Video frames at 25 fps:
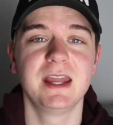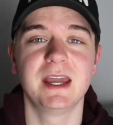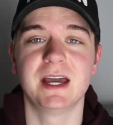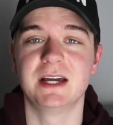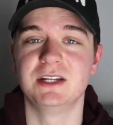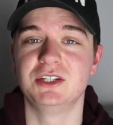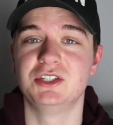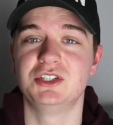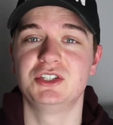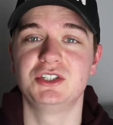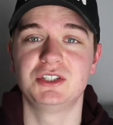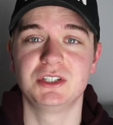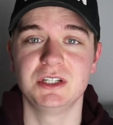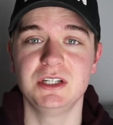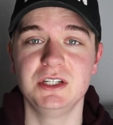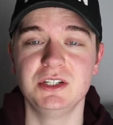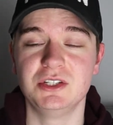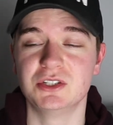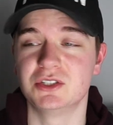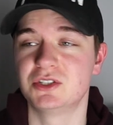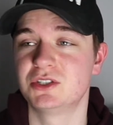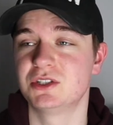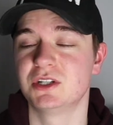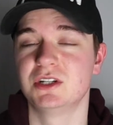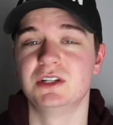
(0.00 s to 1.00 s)
and she
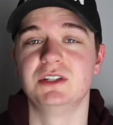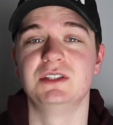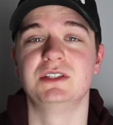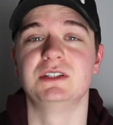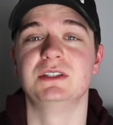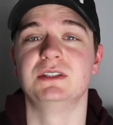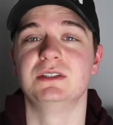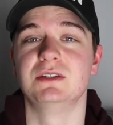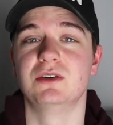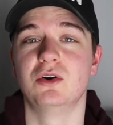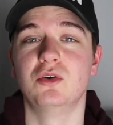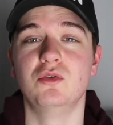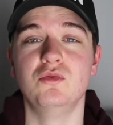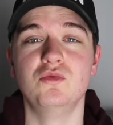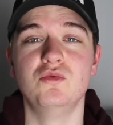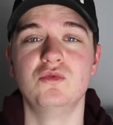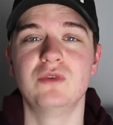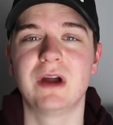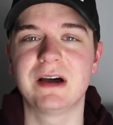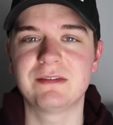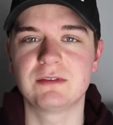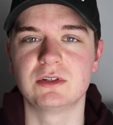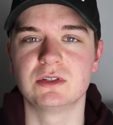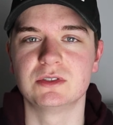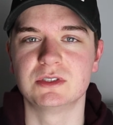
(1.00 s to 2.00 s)
just turns and
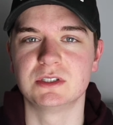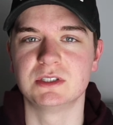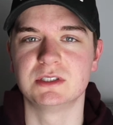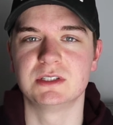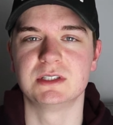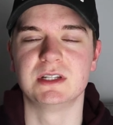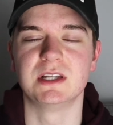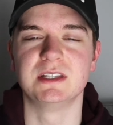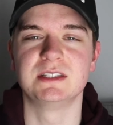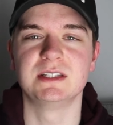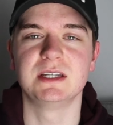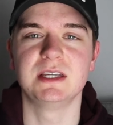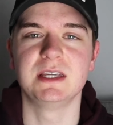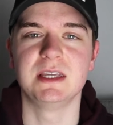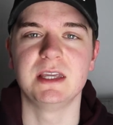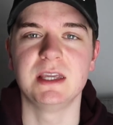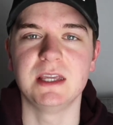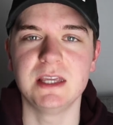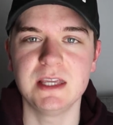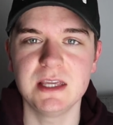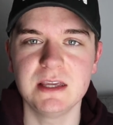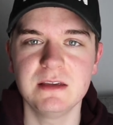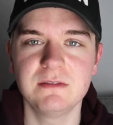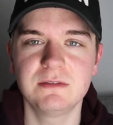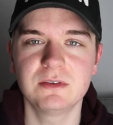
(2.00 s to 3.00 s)
unravels into this
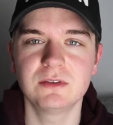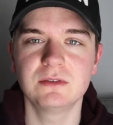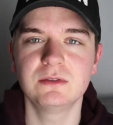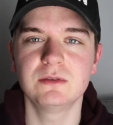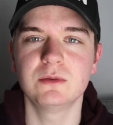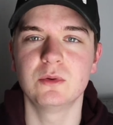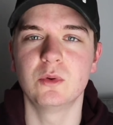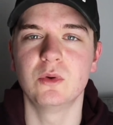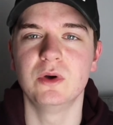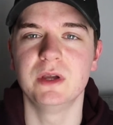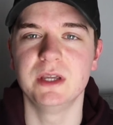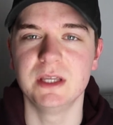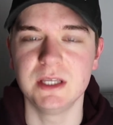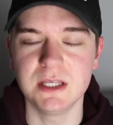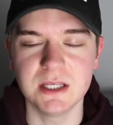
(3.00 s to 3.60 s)
evil,